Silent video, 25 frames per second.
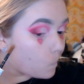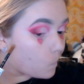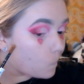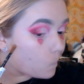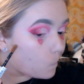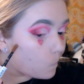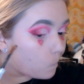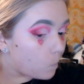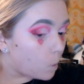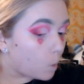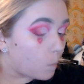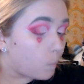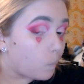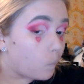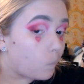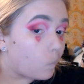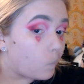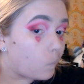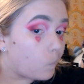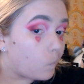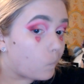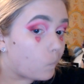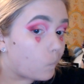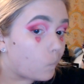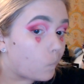boop.
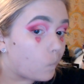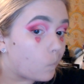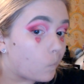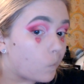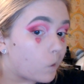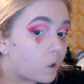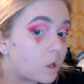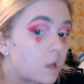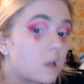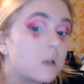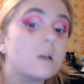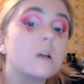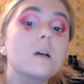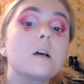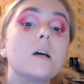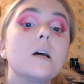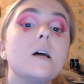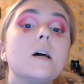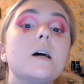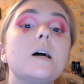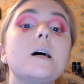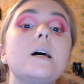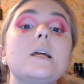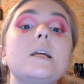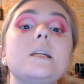
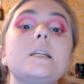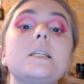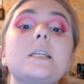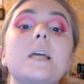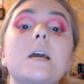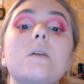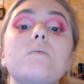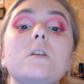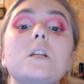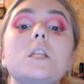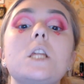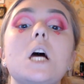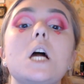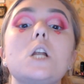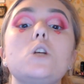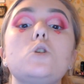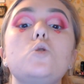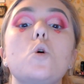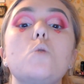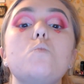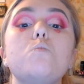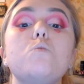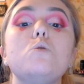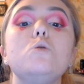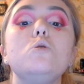And to get rid of that
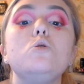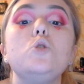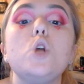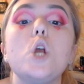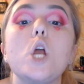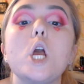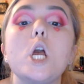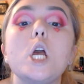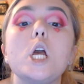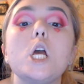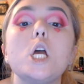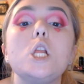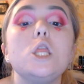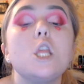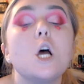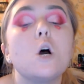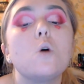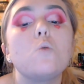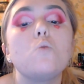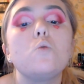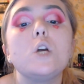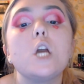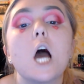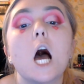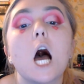double chin that
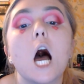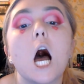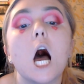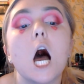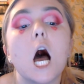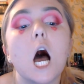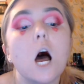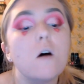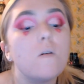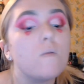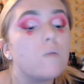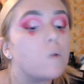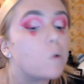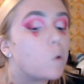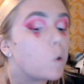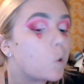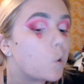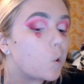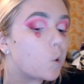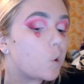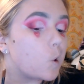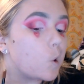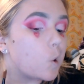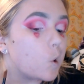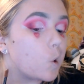we have, I'm
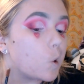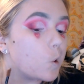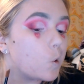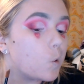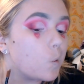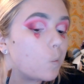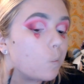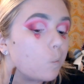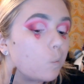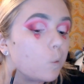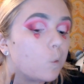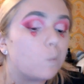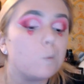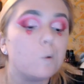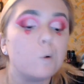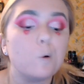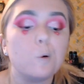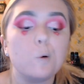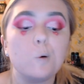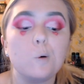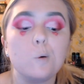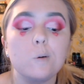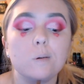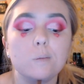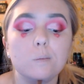going to boop,
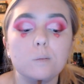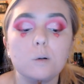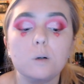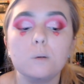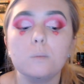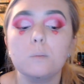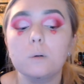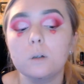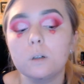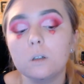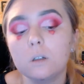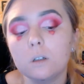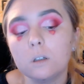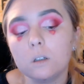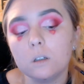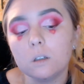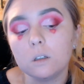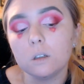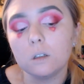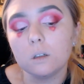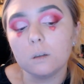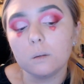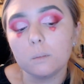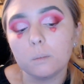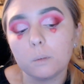boop,
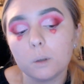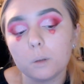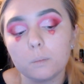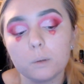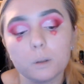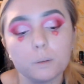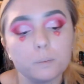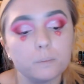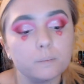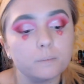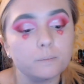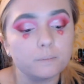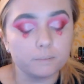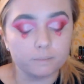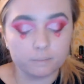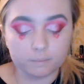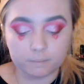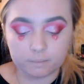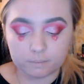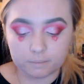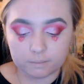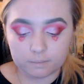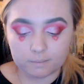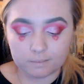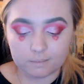boop.
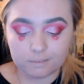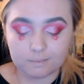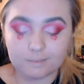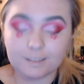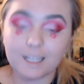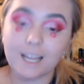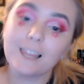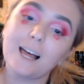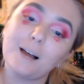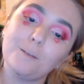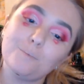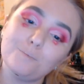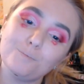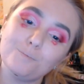Like that.